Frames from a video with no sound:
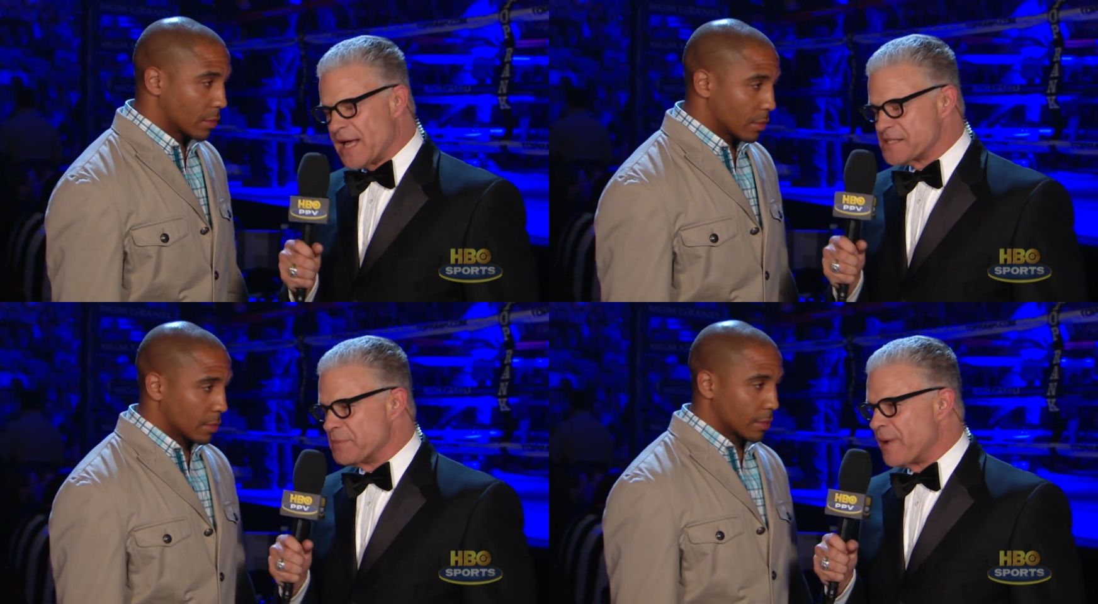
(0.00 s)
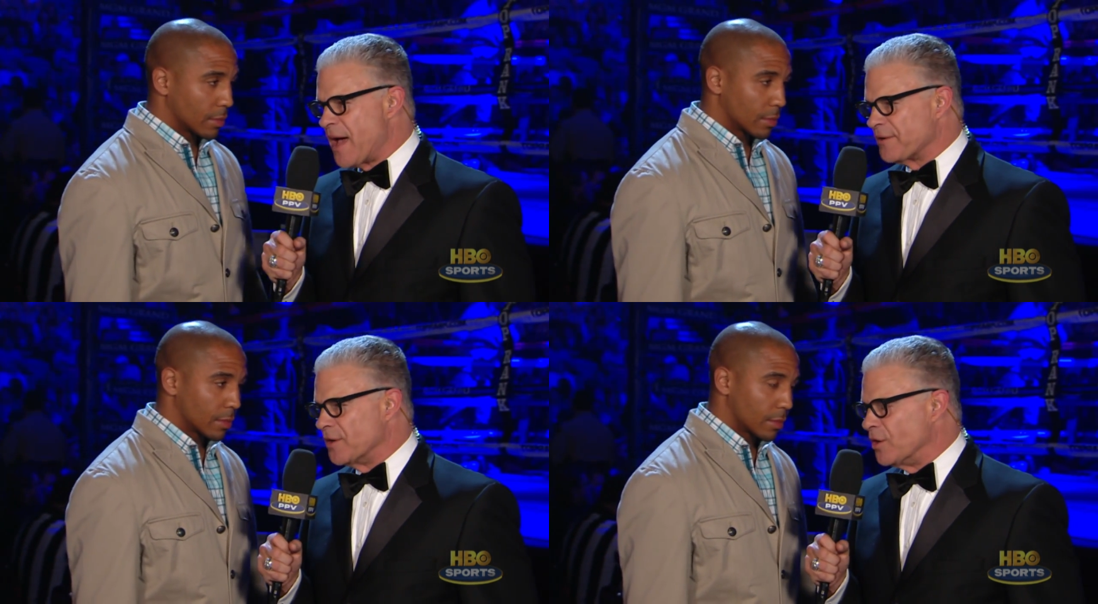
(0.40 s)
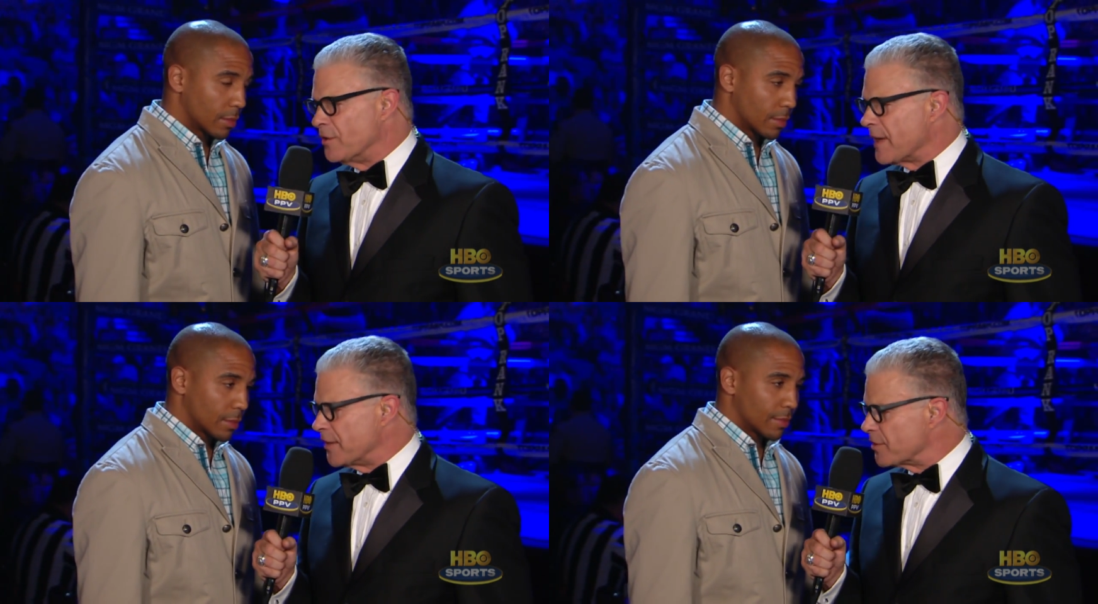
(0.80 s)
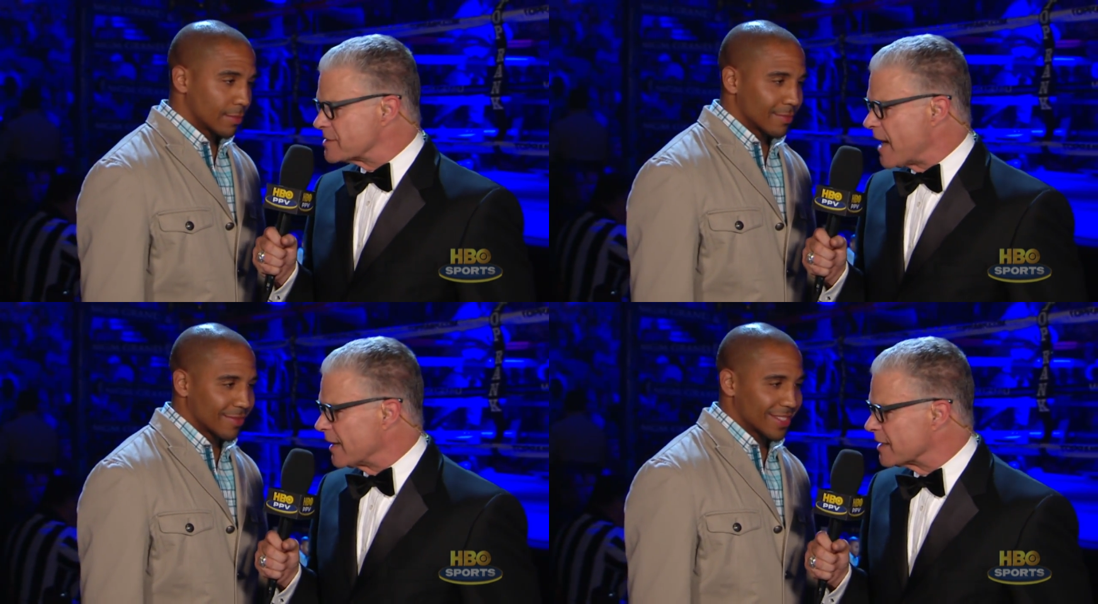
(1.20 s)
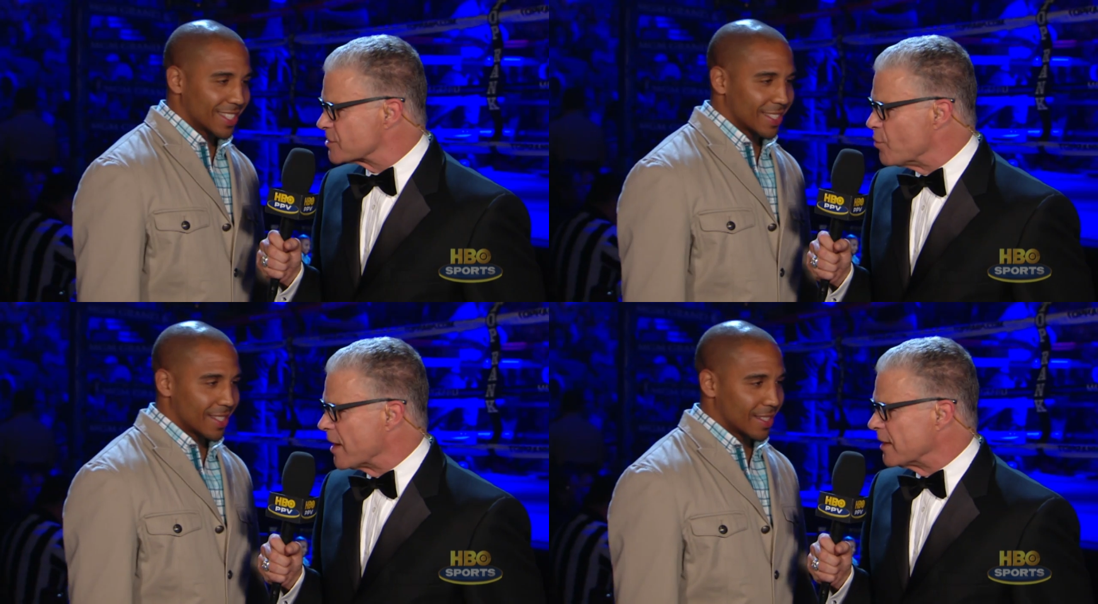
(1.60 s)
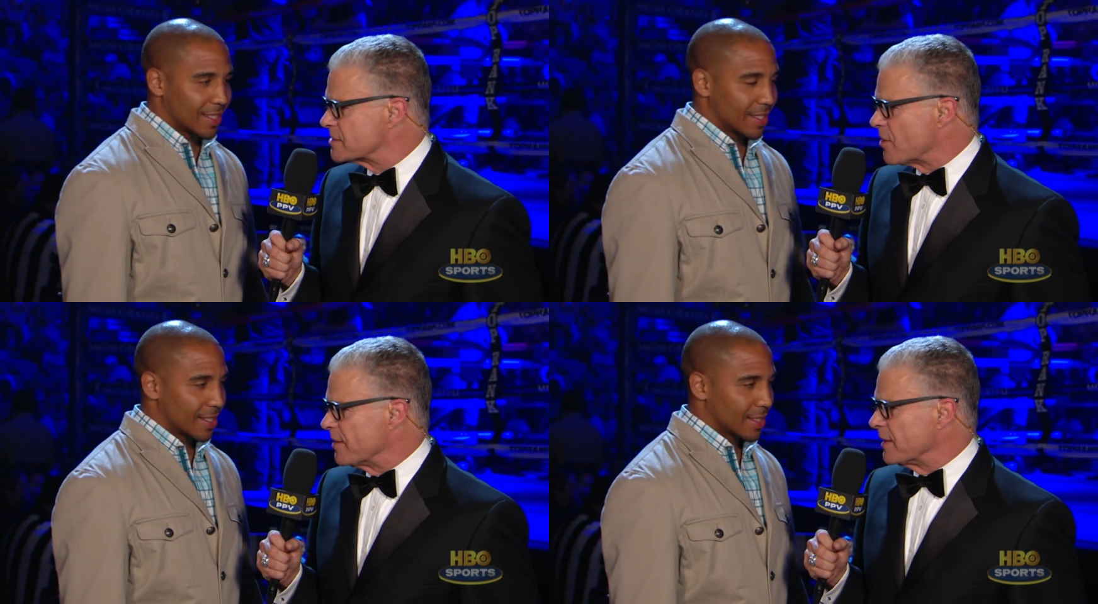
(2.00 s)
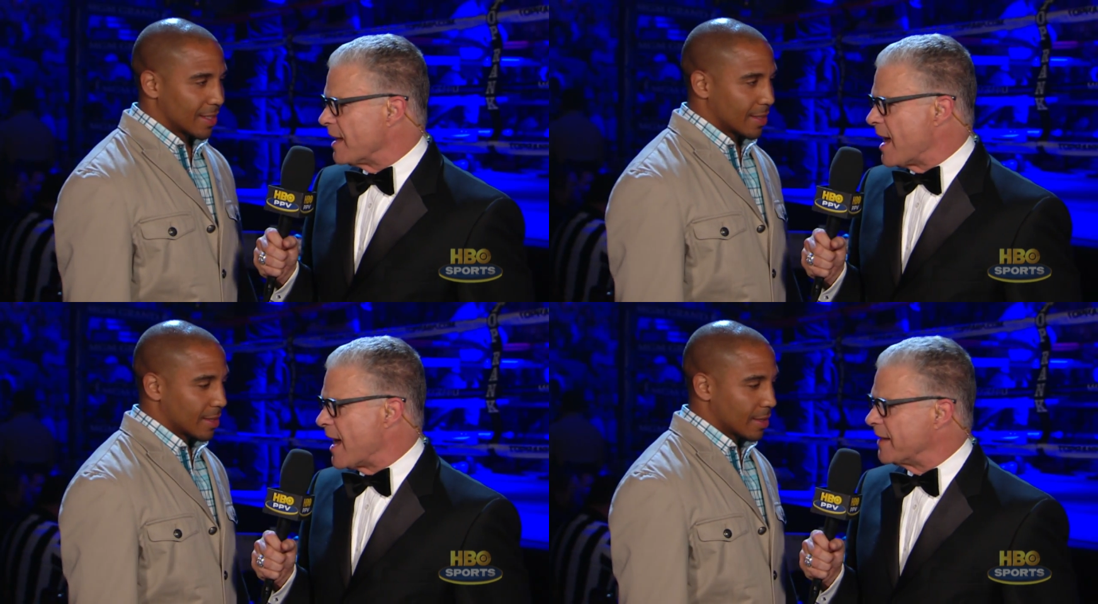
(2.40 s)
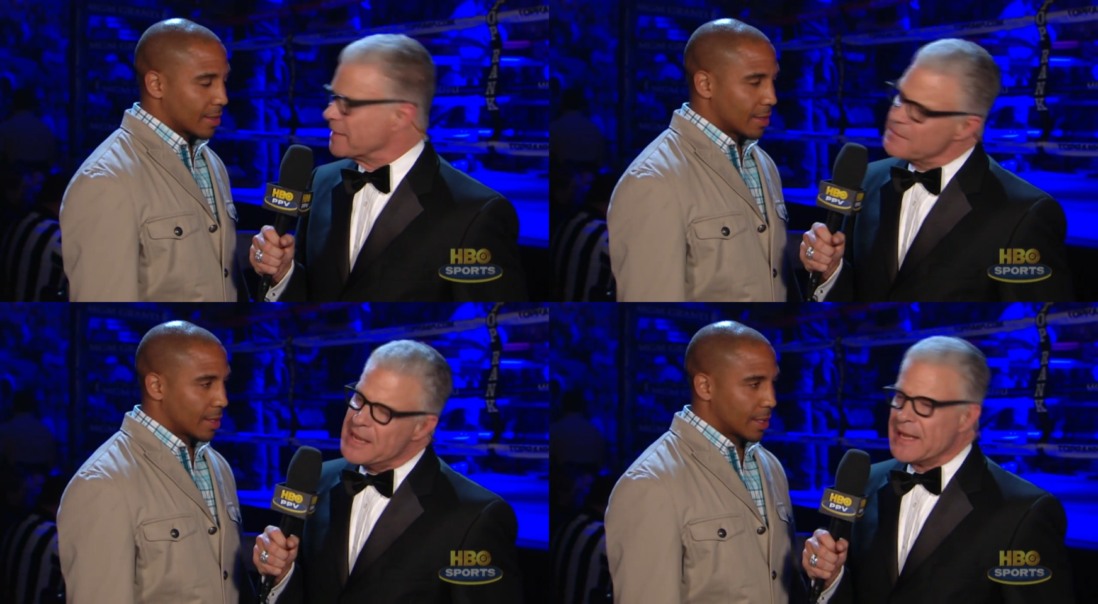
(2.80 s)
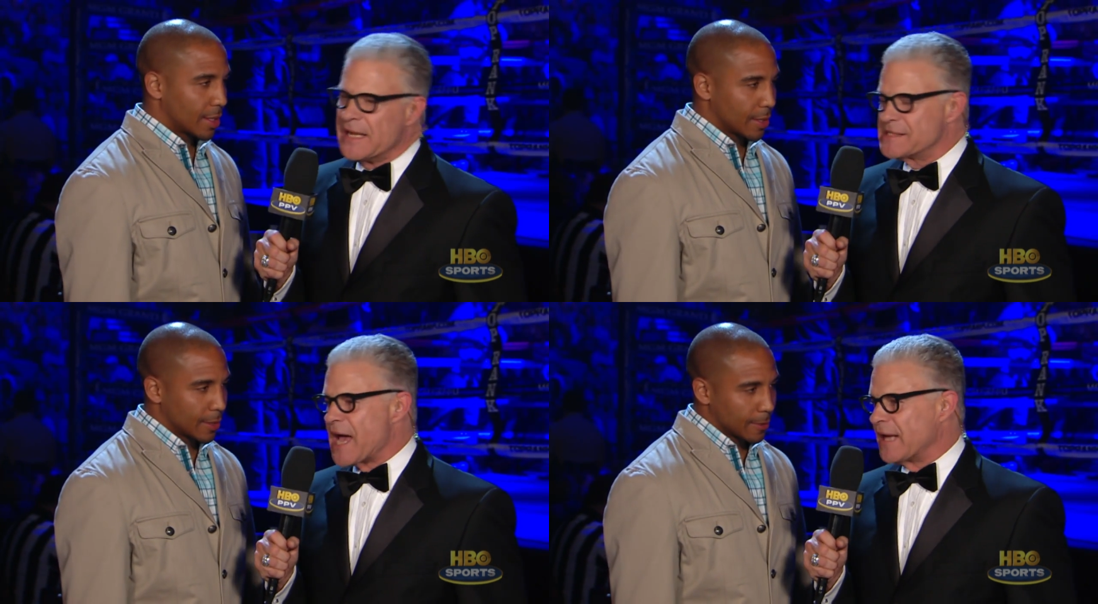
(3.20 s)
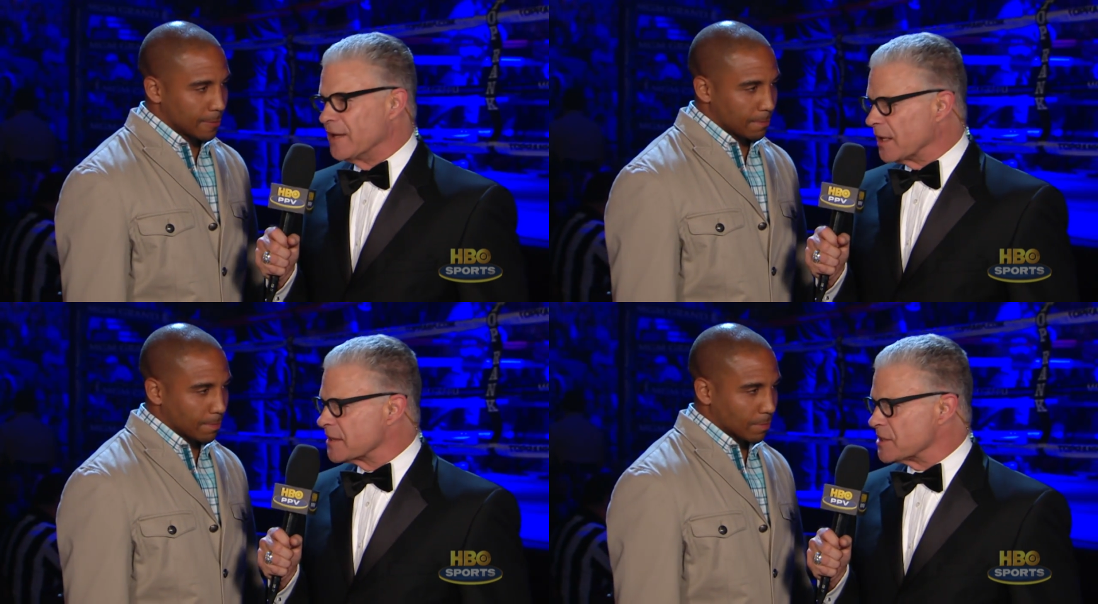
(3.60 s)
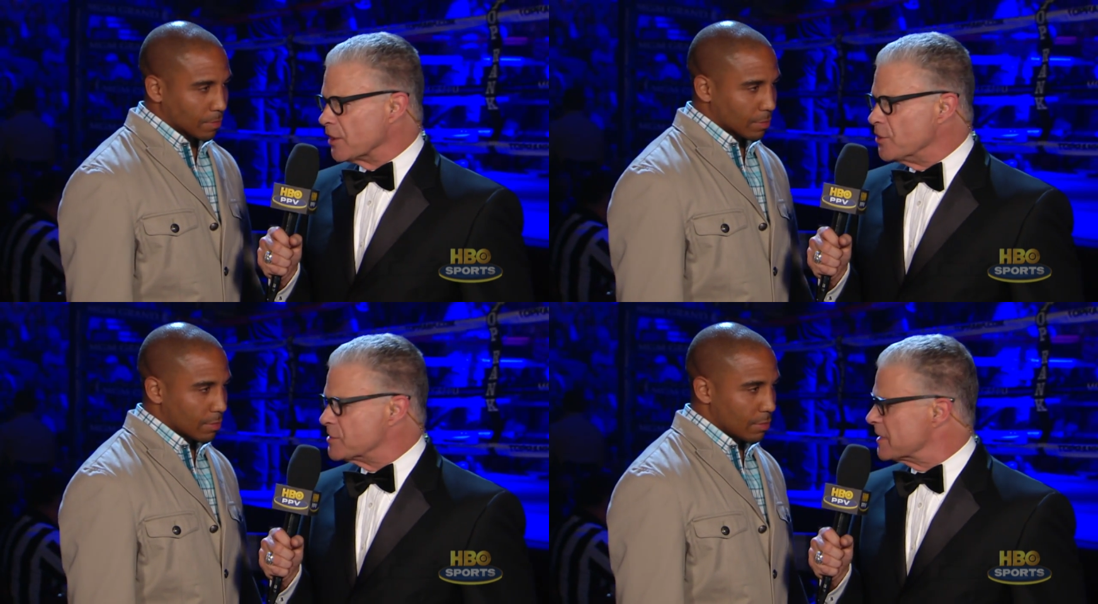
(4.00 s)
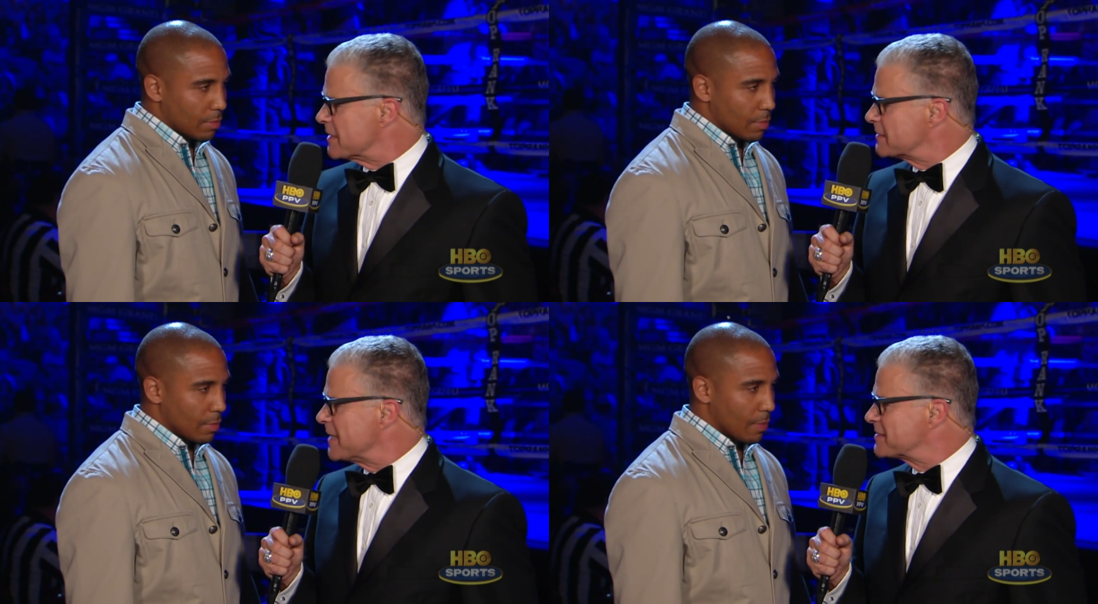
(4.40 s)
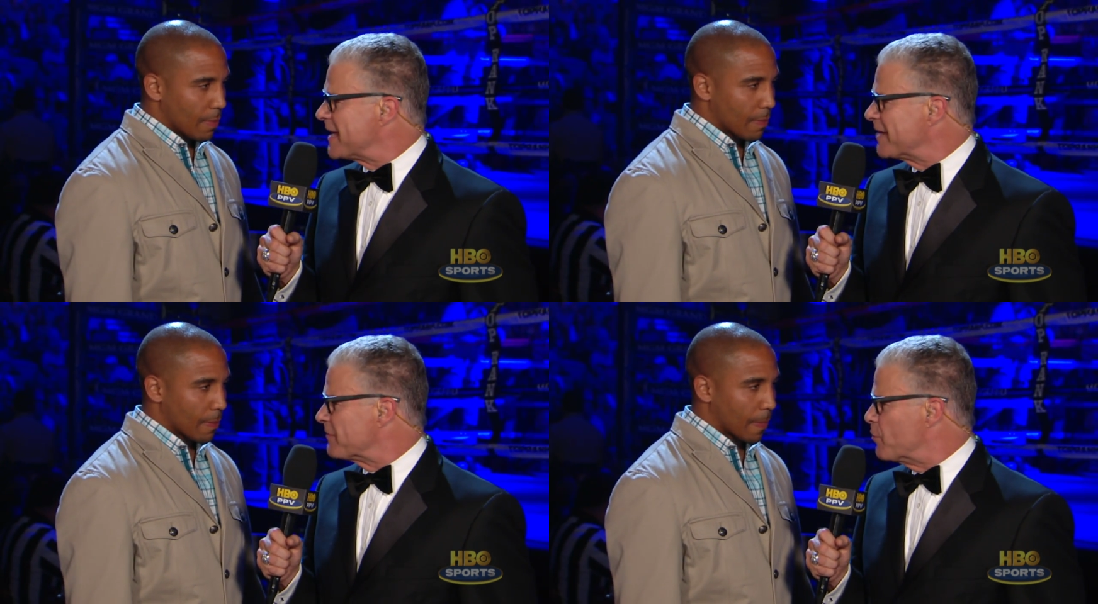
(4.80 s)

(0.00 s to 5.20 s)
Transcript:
Speaker 1: doesn't bother you that your title is the one that's on the line, and he's got little to lose in the sense that if he